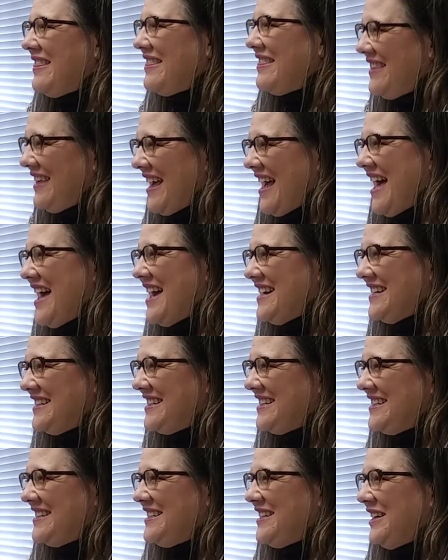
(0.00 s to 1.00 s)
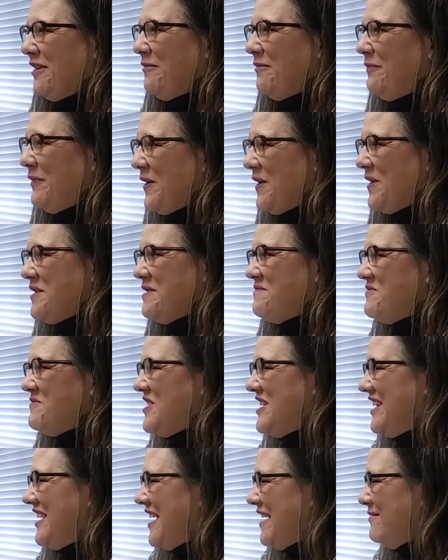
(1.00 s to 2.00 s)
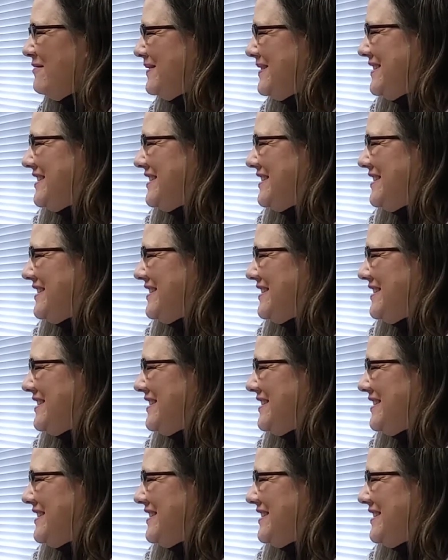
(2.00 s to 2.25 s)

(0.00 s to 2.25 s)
yes, till Birnam Wood comes